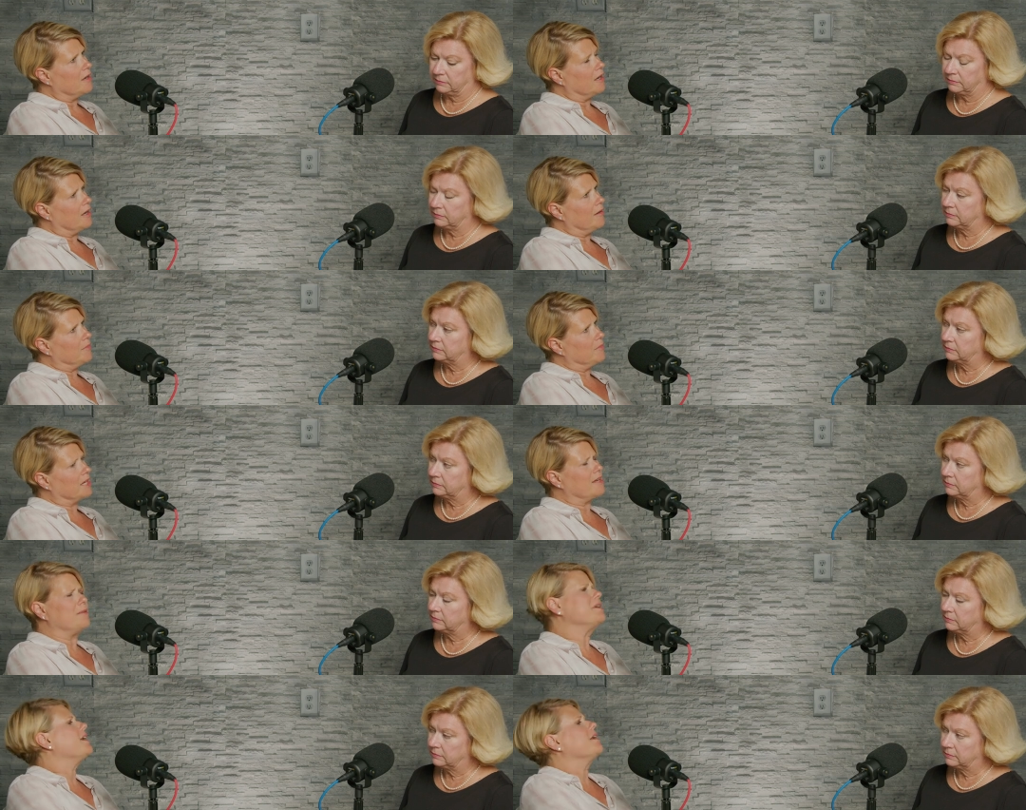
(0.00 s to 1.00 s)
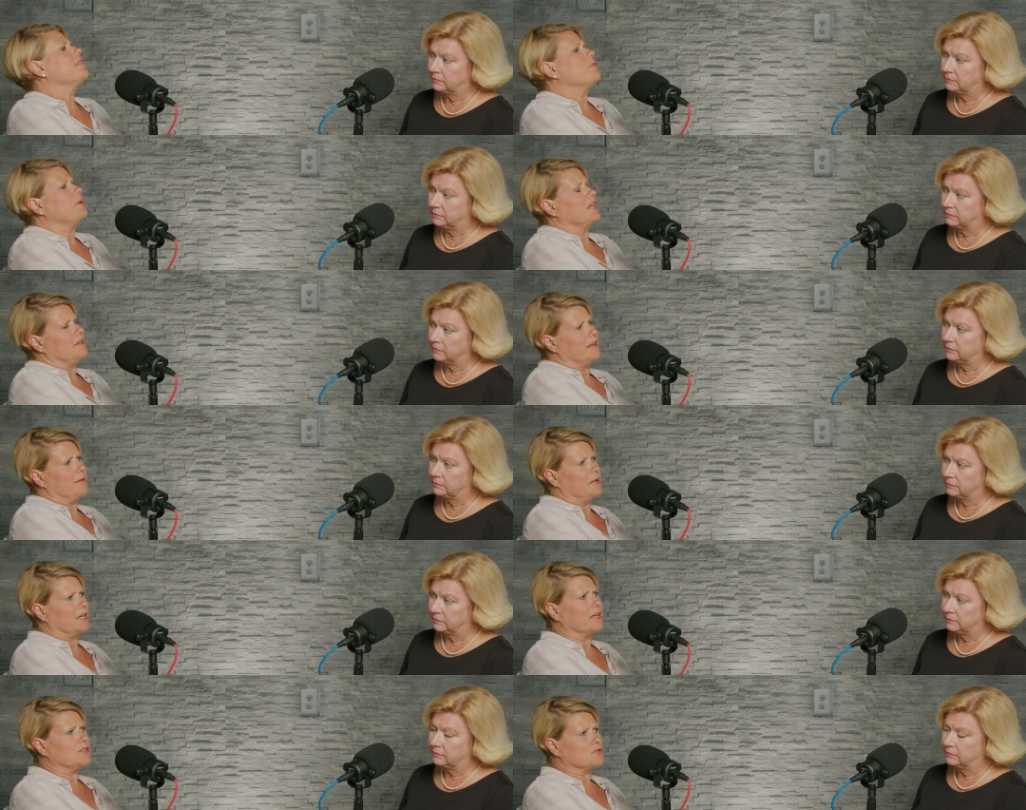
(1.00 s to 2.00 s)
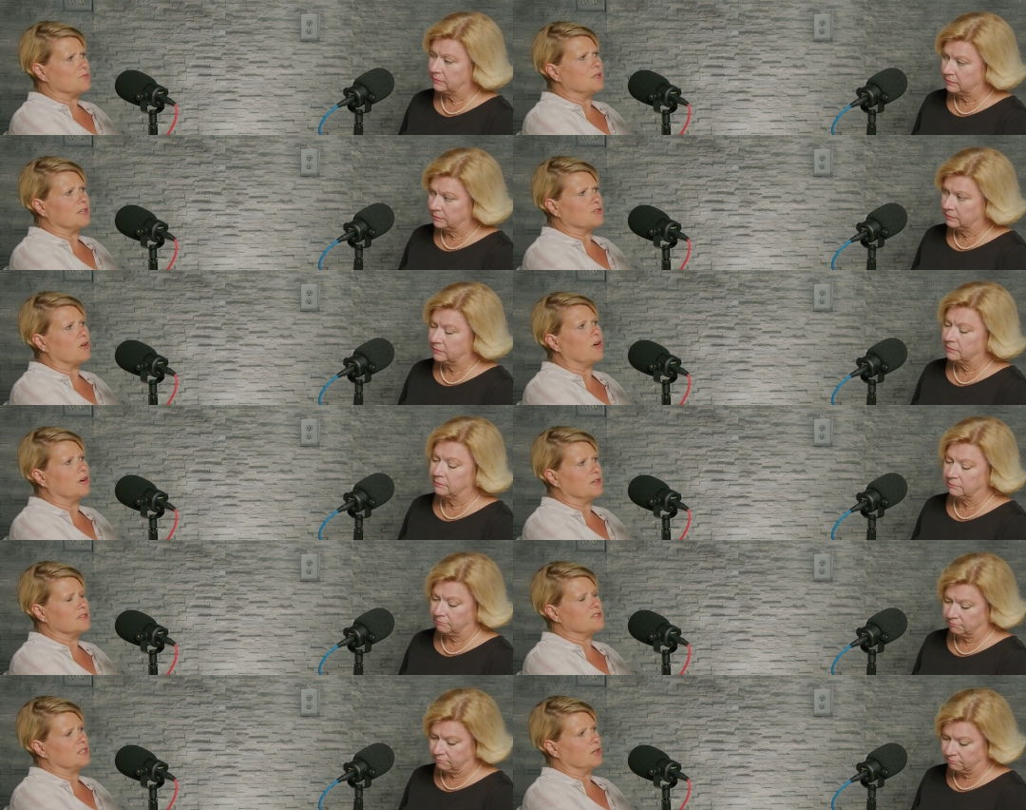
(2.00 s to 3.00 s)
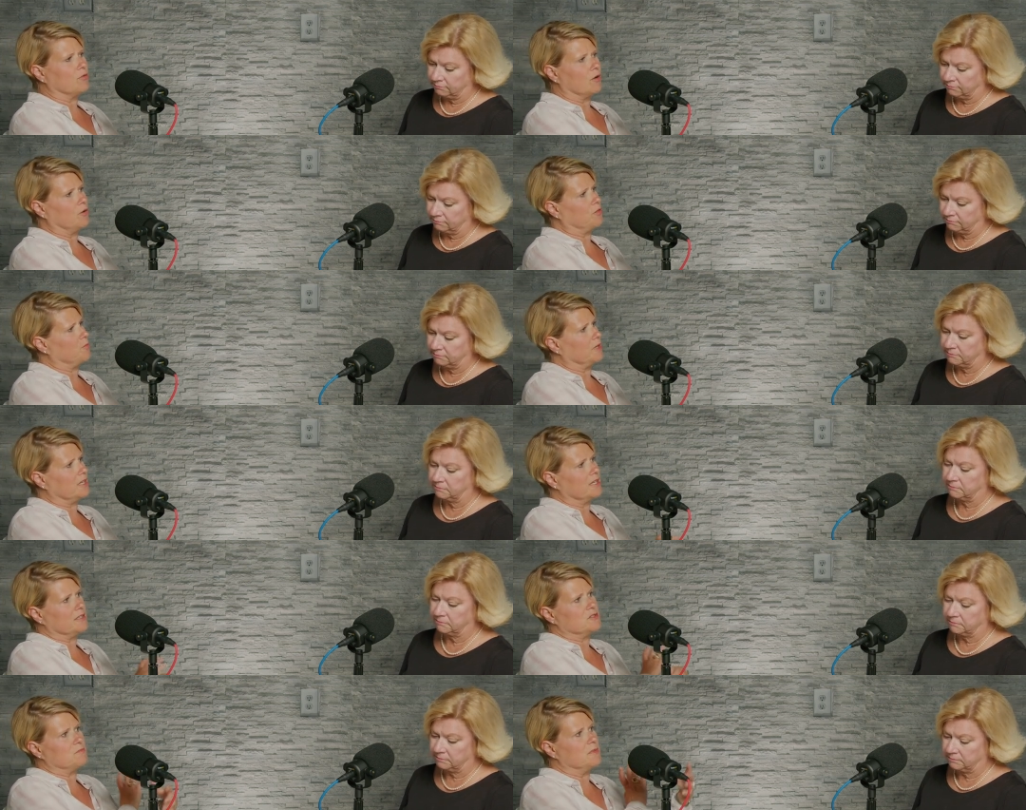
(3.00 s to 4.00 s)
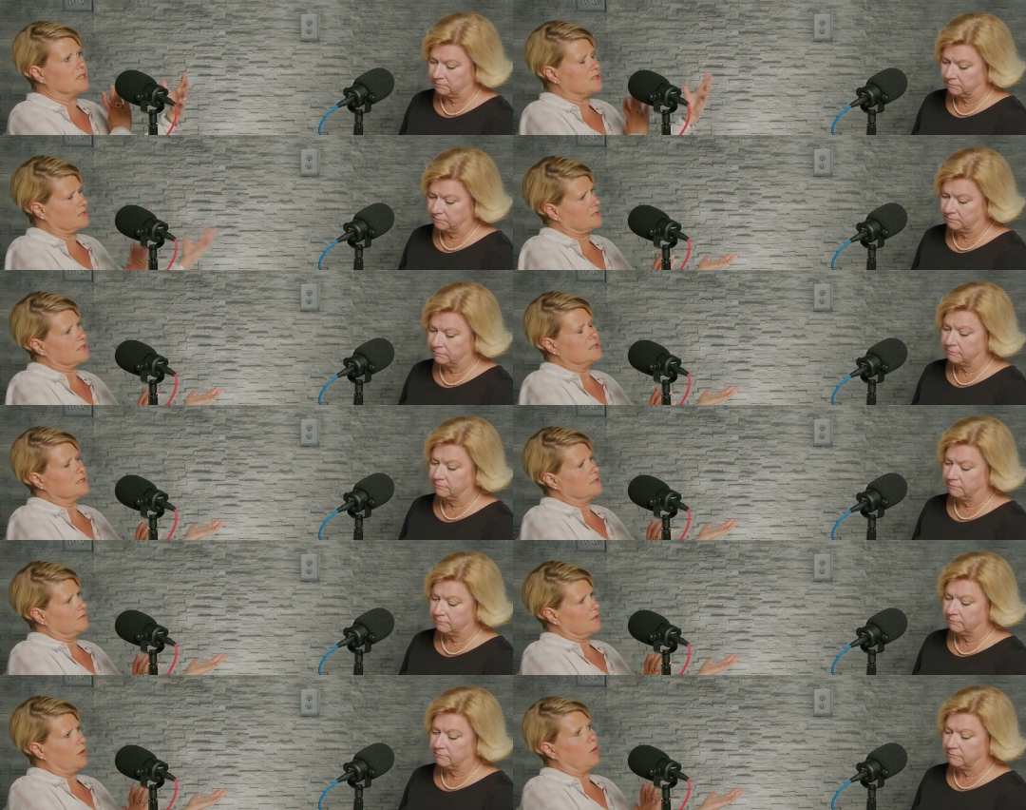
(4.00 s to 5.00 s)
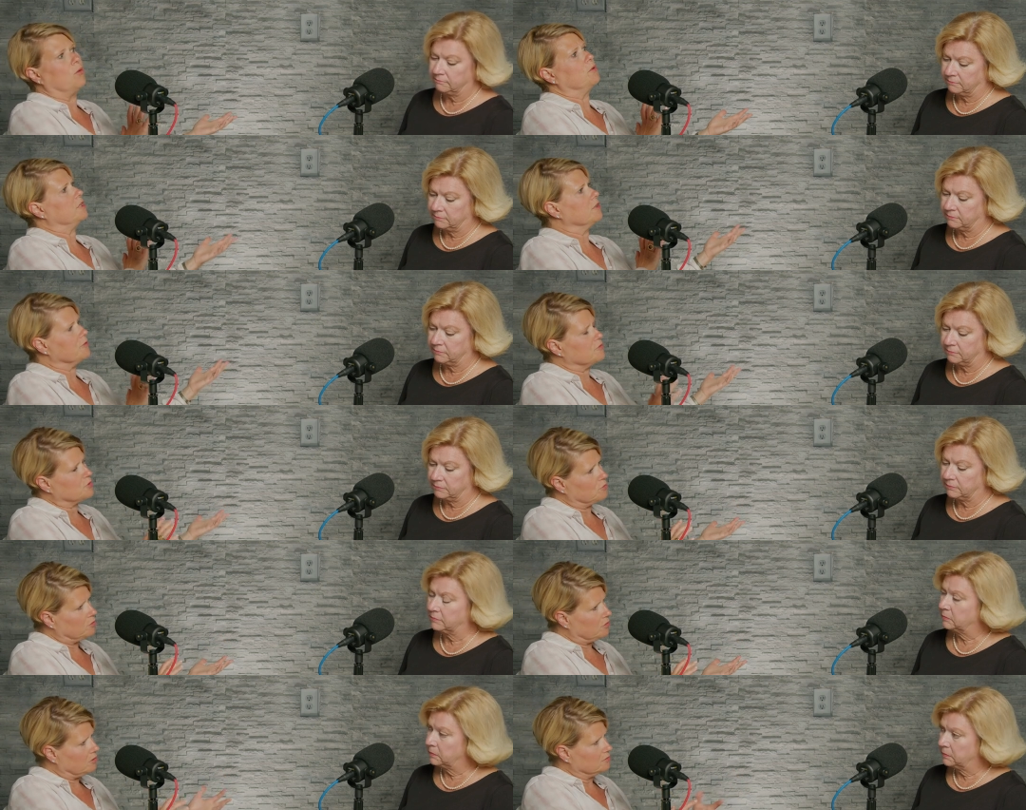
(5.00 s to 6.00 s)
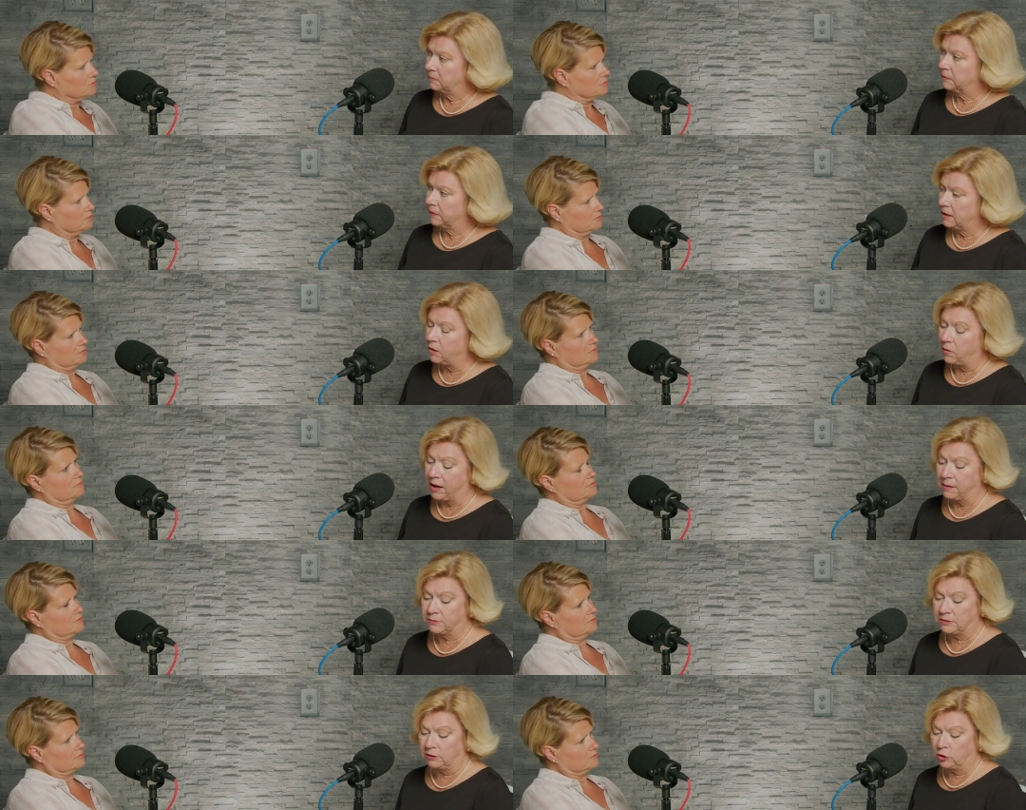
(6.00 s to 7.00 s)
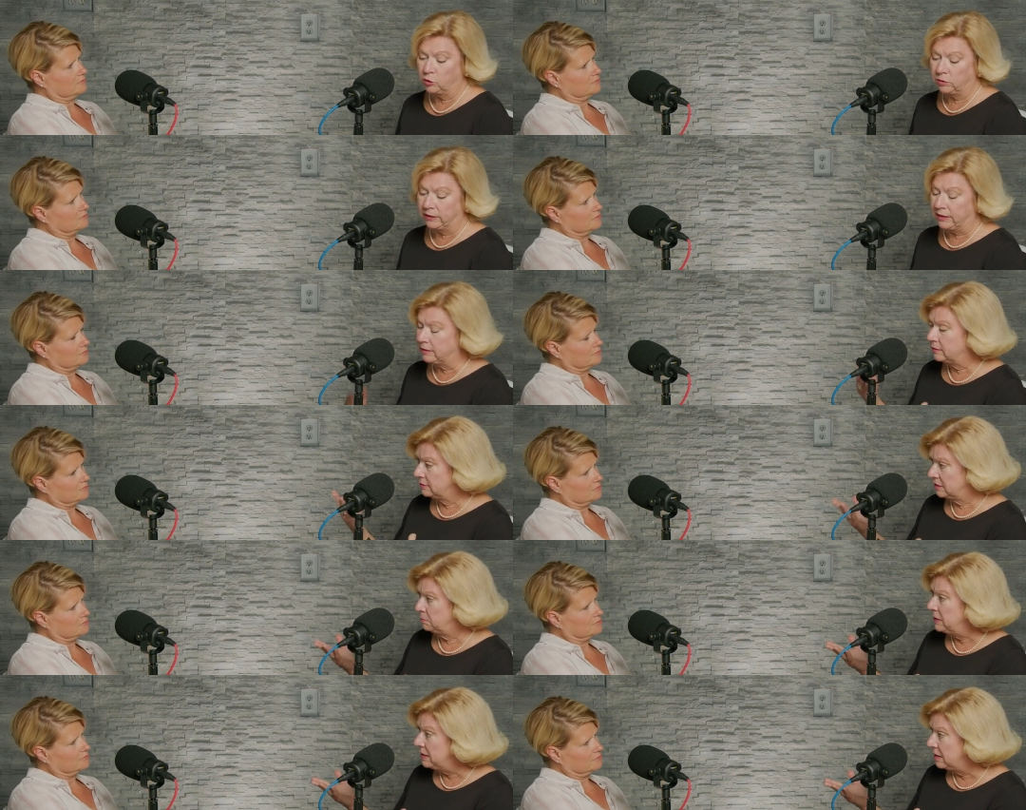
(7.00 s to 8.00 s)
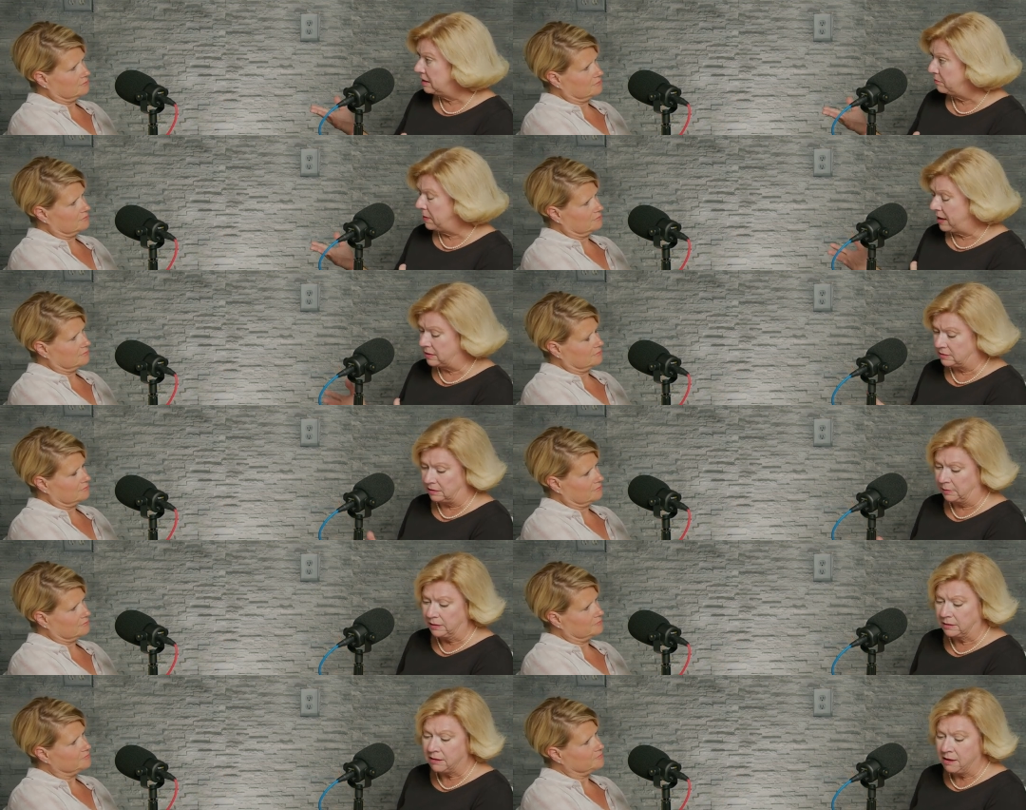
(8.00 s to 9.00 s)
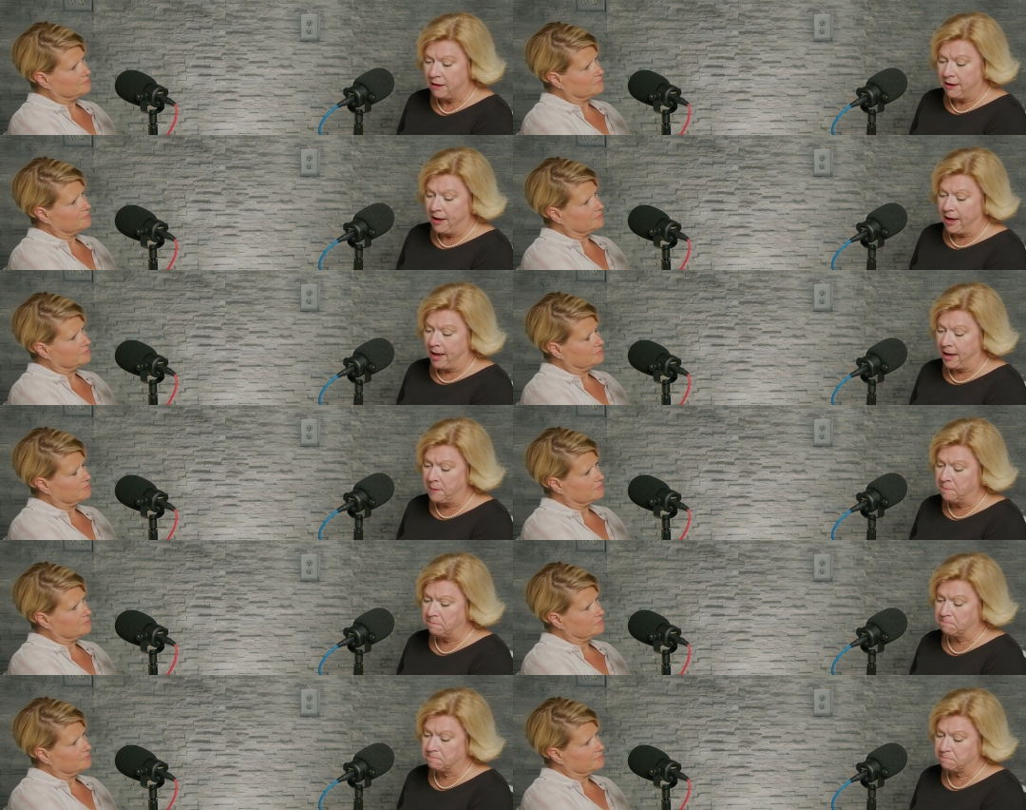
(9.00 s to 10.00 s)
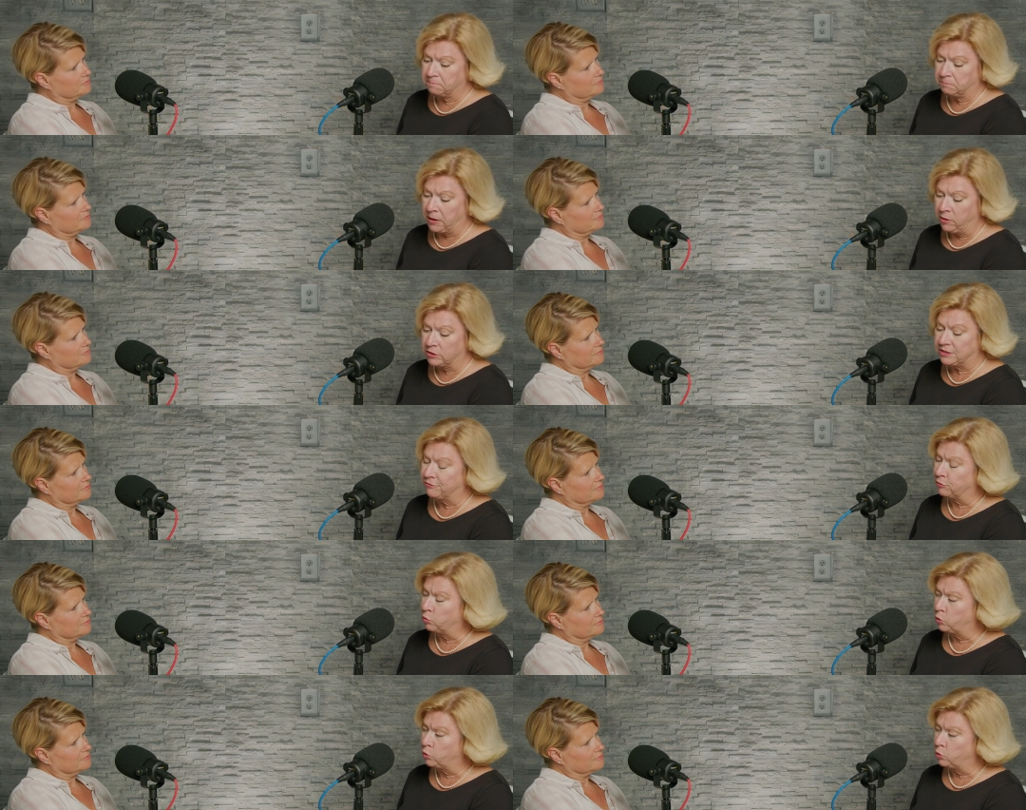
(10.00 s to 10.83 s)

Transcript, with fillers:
Speaker 1: Um, but coming out of the pandemic, it's, it's hard to see growth when kids missed
Speaker 2: a whole year of school. Oh, absolutely. And speaking of pandemic, um, parents have